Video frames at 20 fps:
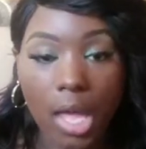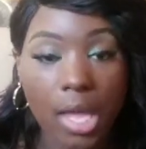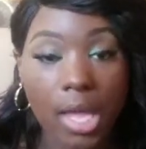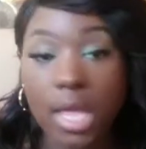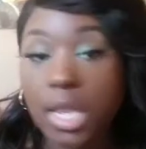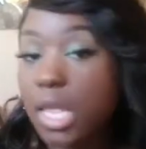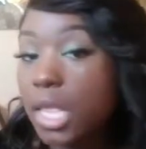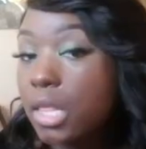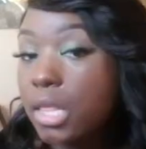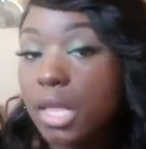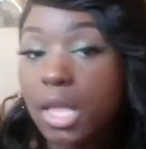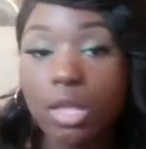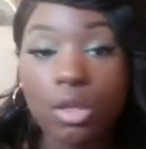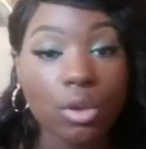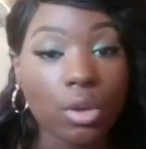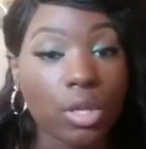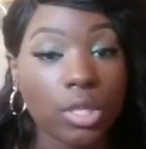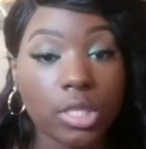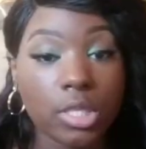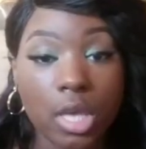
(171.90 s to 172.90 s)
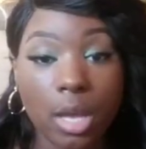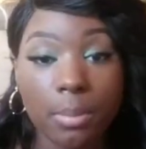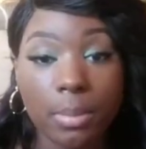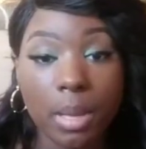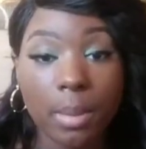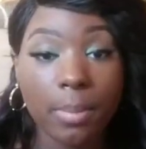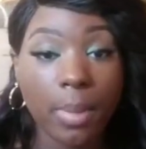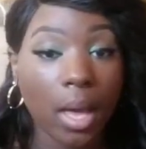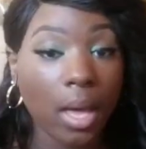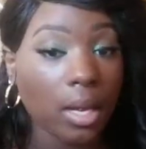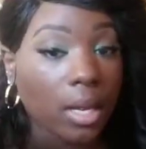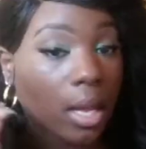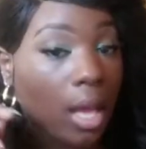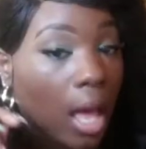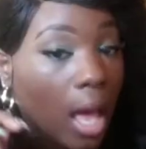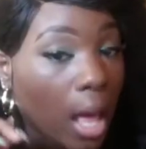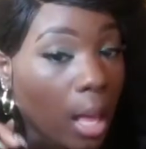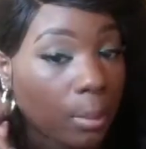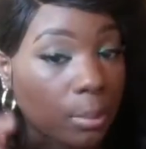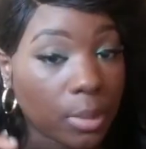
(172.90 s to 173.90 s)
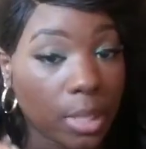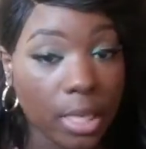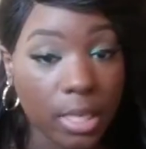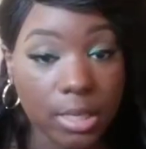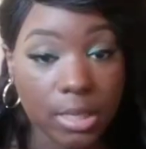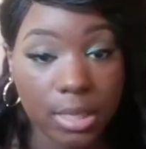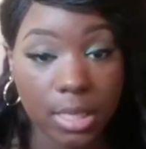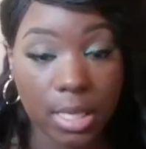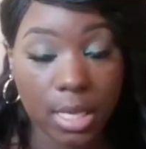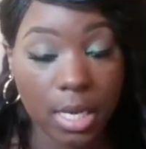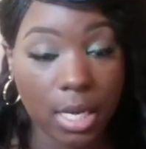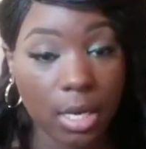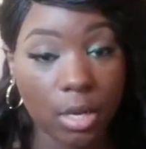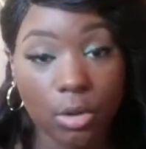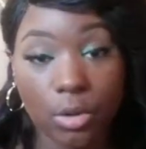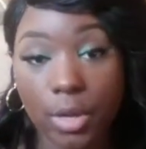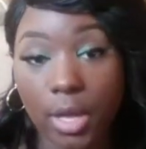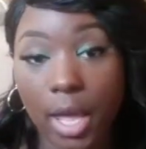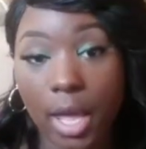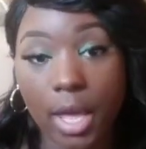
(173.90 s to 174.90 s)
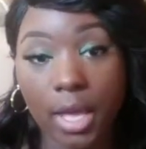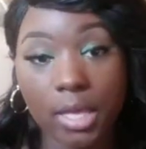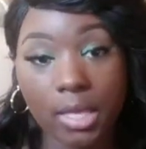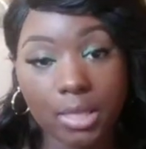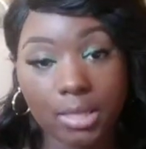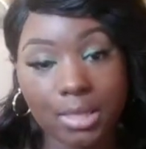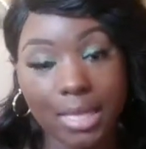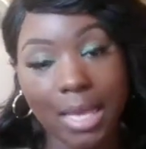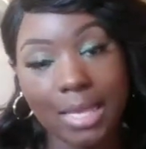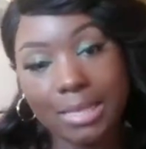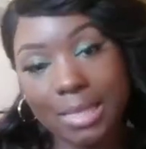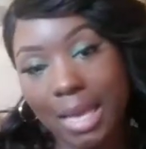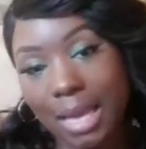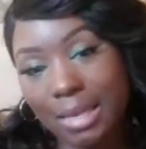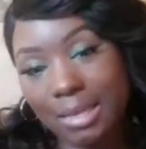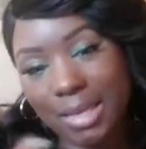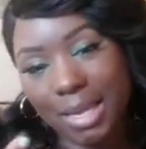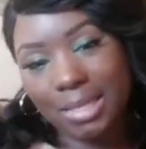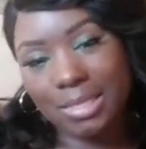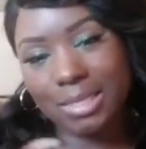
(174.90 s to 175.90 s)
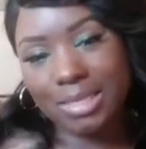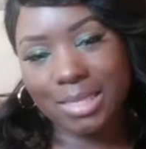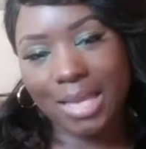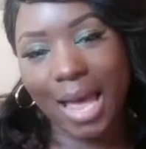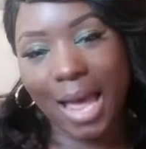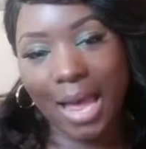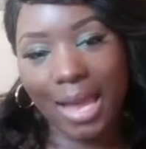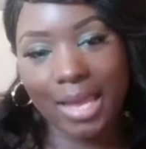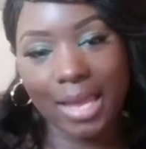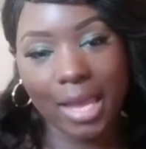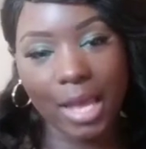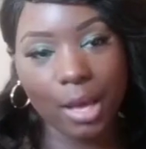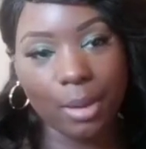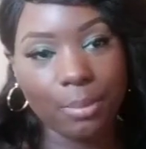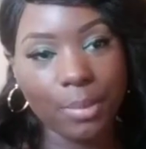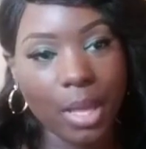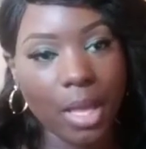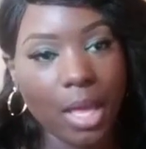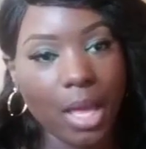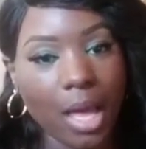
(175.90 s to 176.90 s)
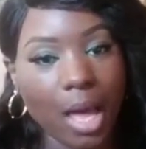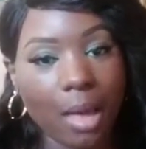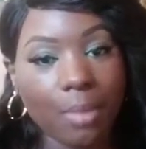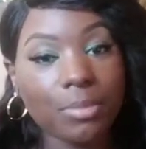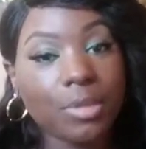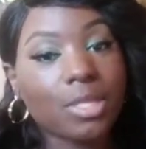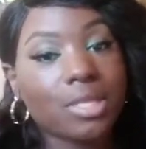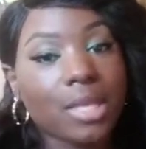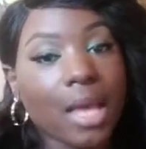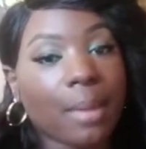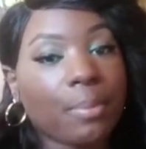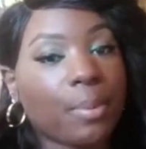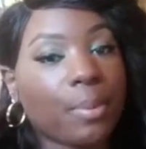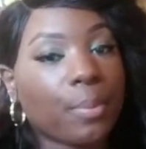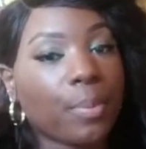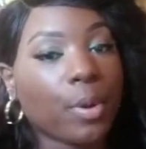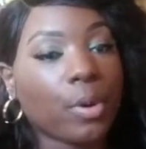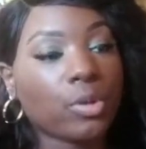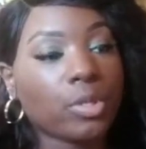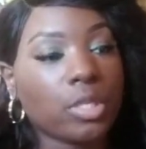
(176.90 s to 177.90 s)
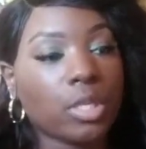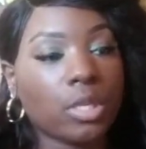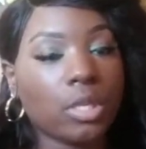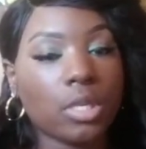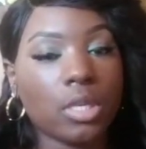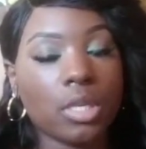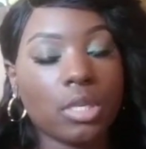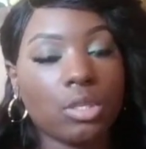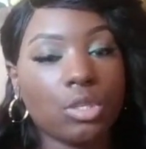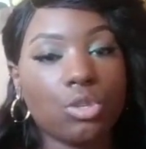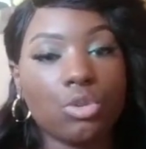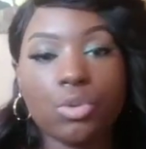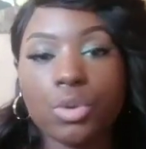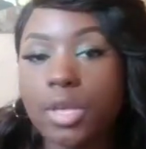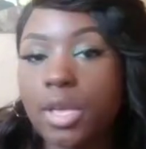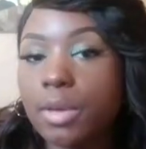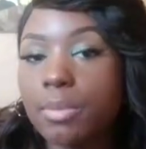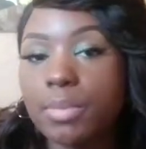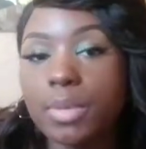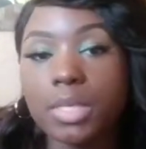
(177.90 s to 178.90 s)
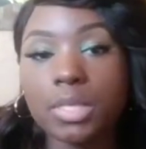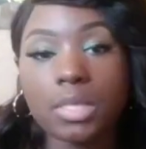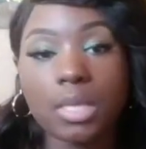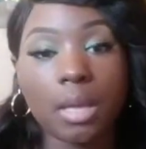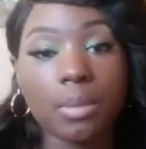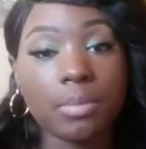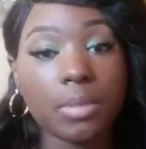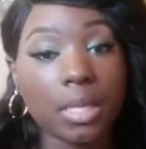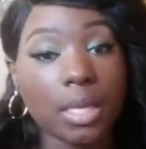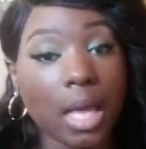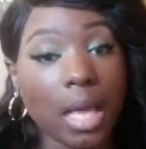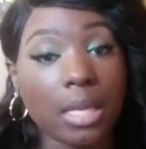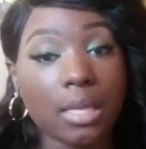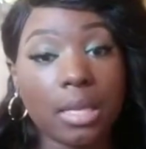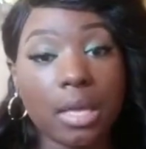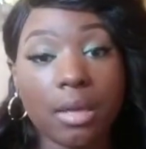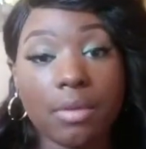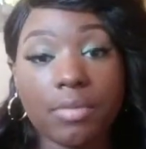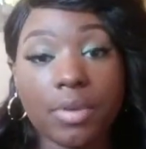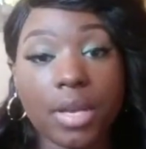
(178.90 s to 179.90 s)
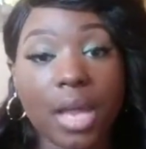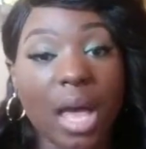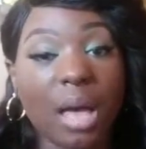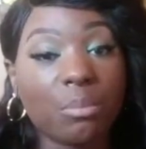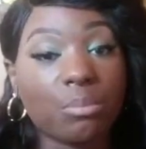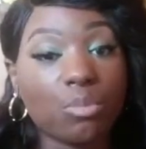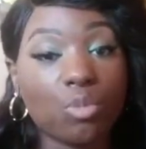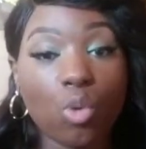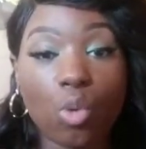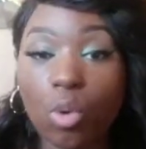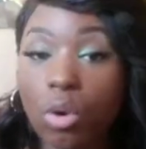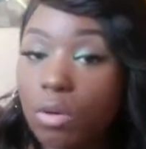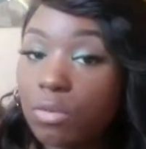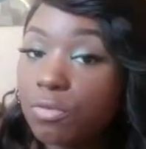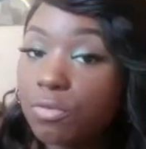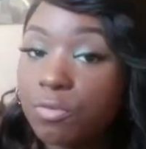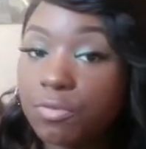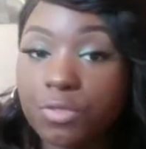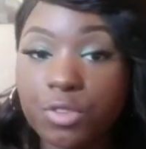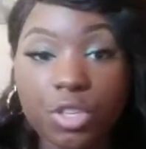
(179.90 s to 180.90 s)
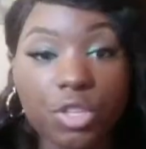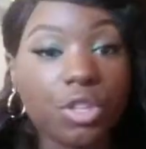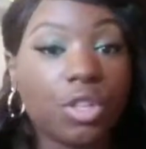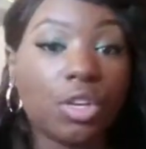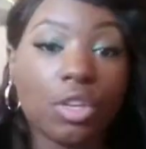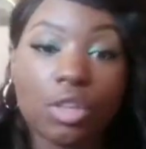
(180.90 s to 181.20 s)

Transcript: Anything you could tell me about it, I'm listening, okay? Because that's just how I am. I'm the type of person, you give me something, I love it, I'm going to the